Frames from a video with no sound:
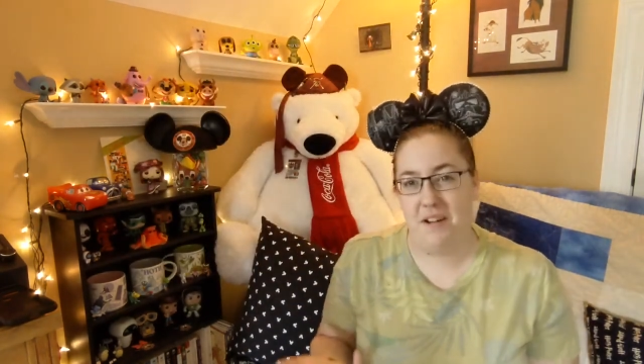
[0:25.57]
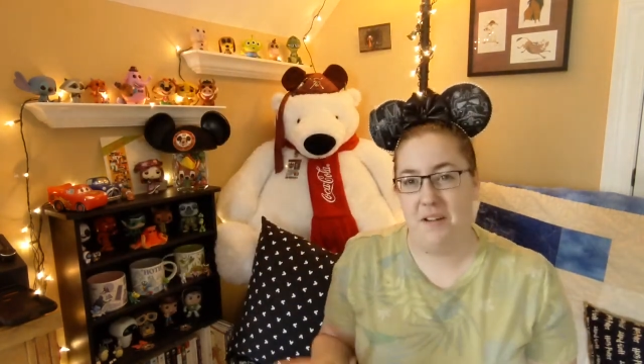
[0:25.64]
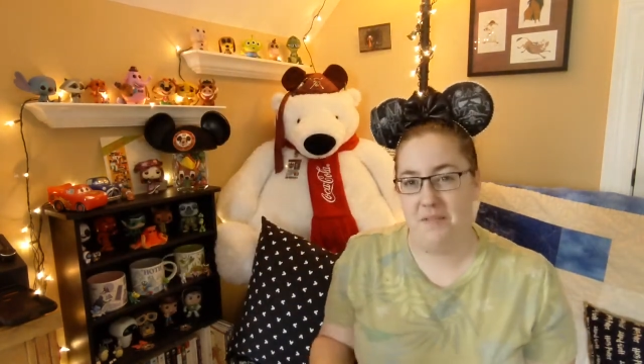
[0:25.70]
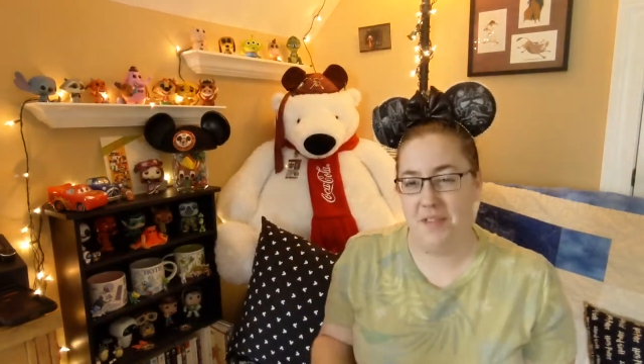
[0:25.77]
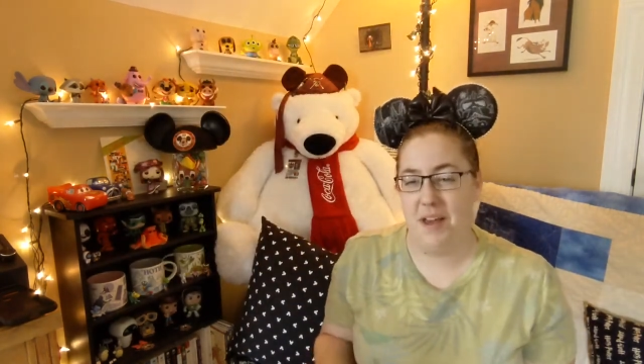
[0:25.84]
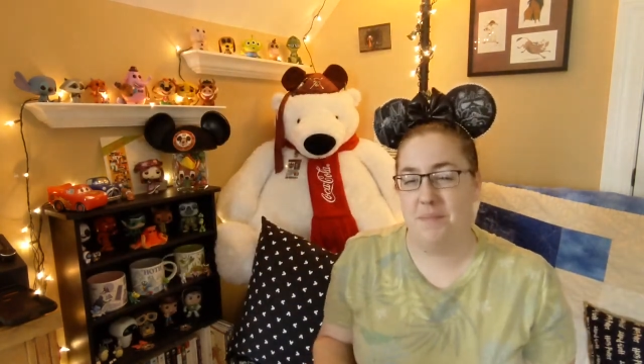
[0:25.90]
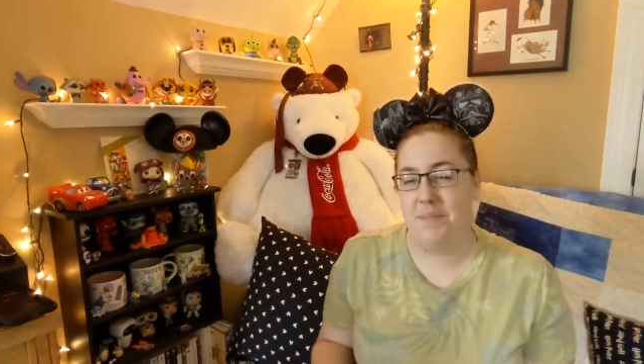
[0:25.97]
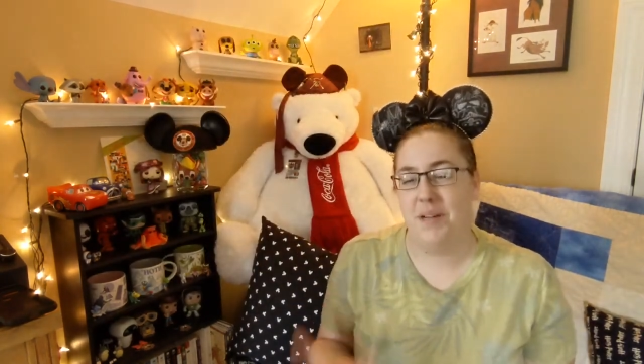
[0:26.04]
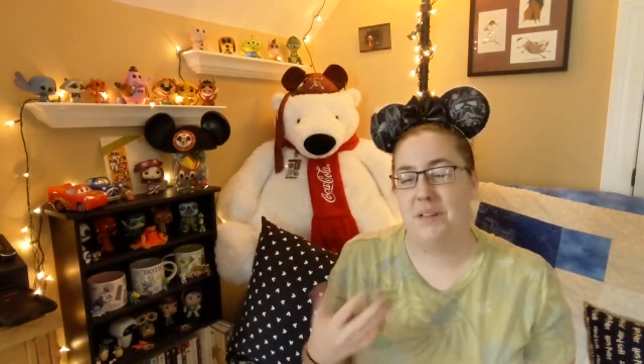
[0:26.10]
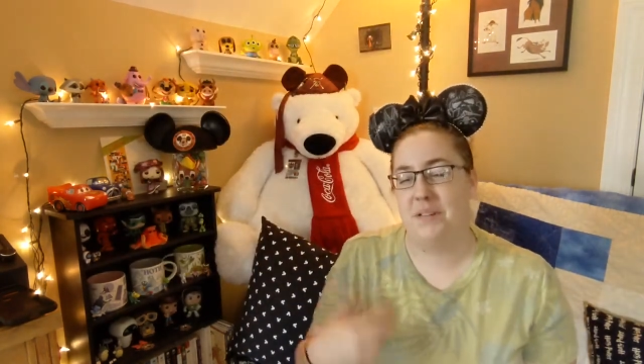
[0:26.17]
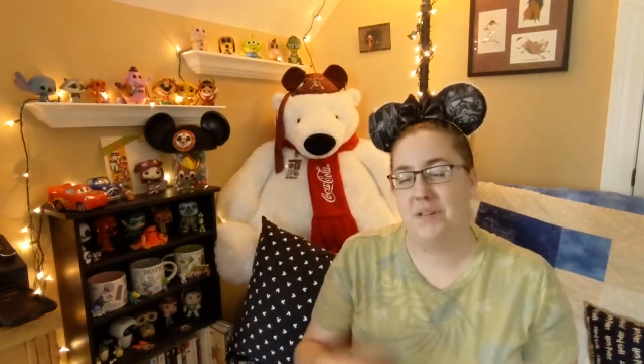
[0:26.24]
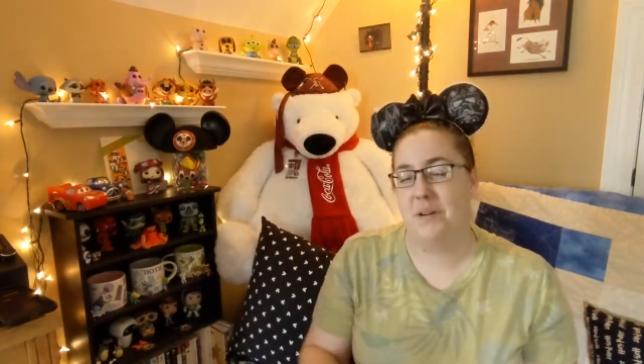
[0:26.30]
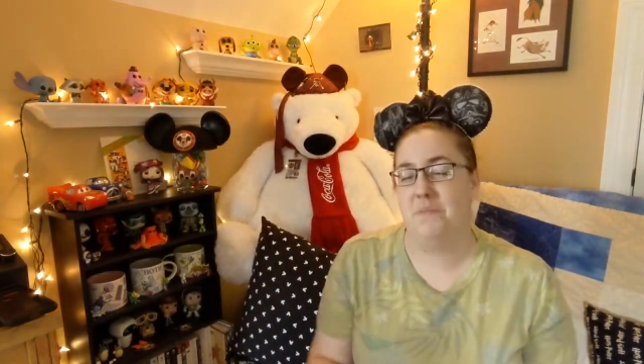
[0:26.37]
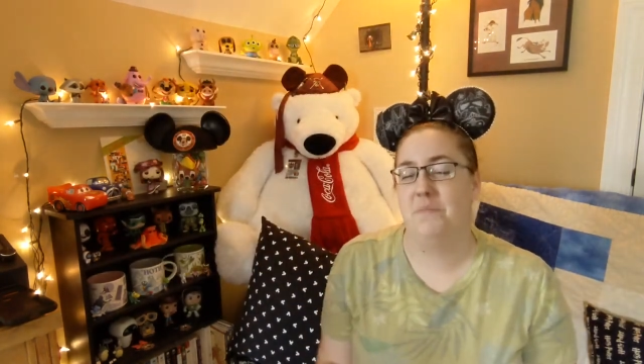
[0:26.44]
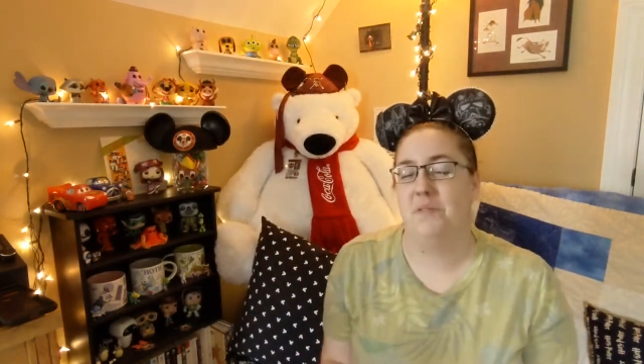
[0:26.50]
of that
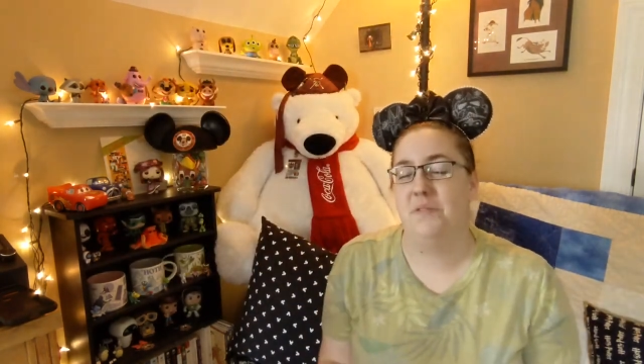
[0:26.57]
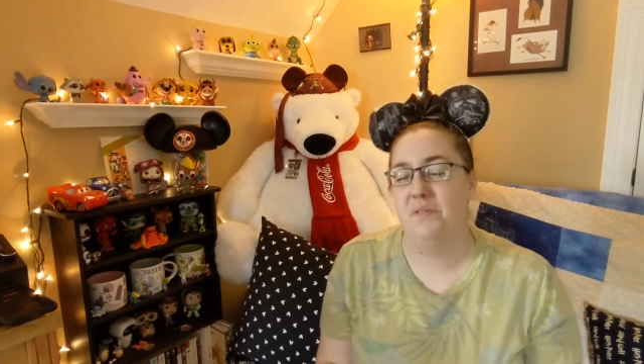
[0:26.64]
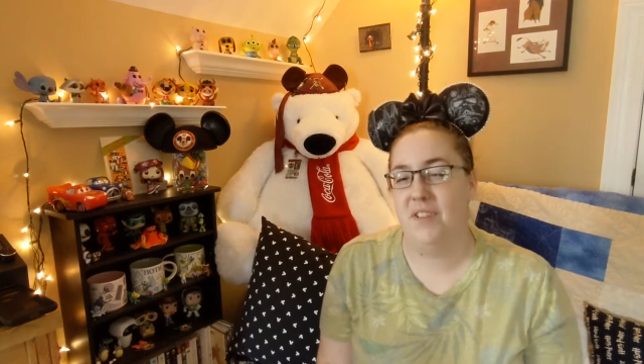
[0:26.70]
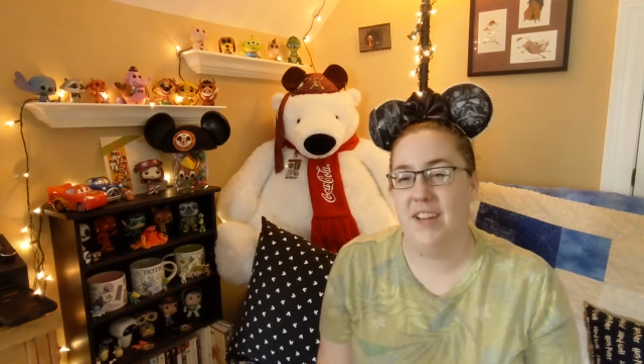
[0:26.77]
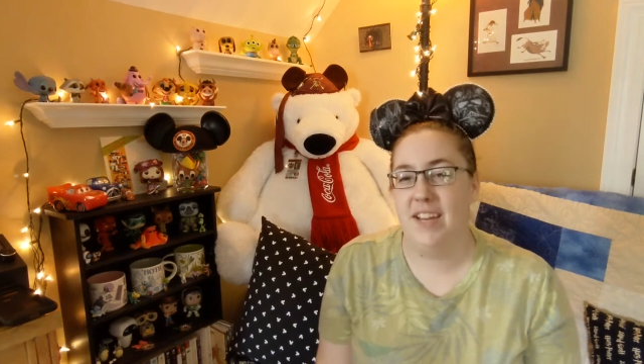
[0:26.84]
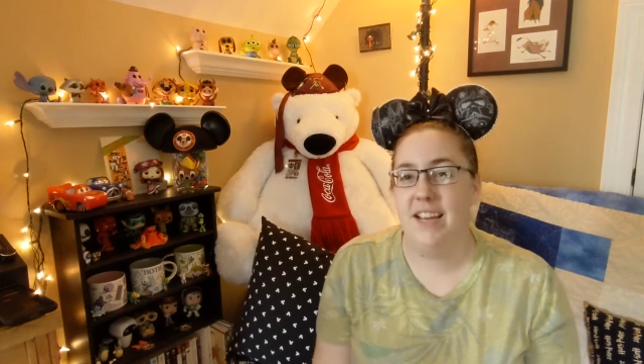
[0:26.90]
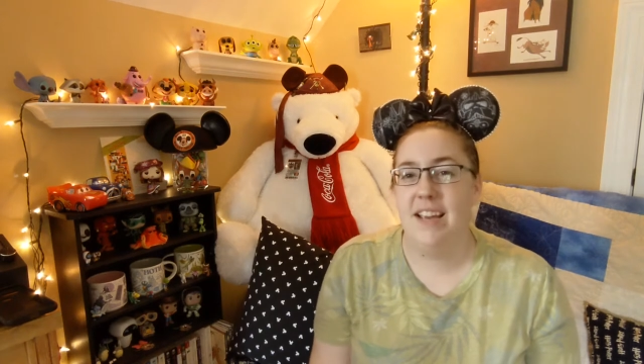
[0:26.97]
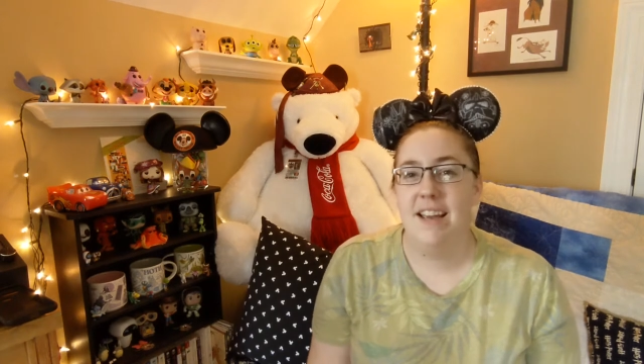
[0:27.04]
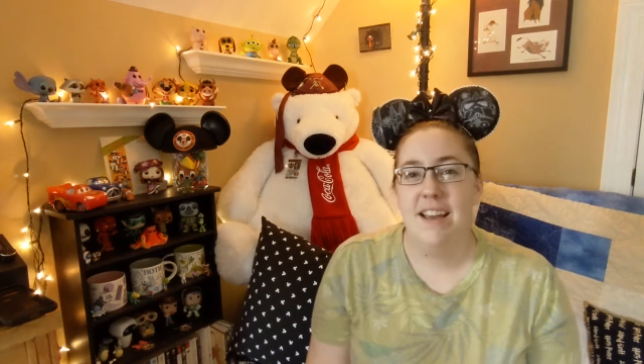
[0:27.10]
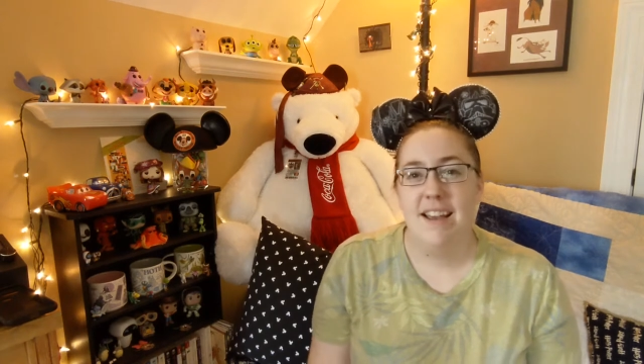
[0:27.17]
Pixar movie.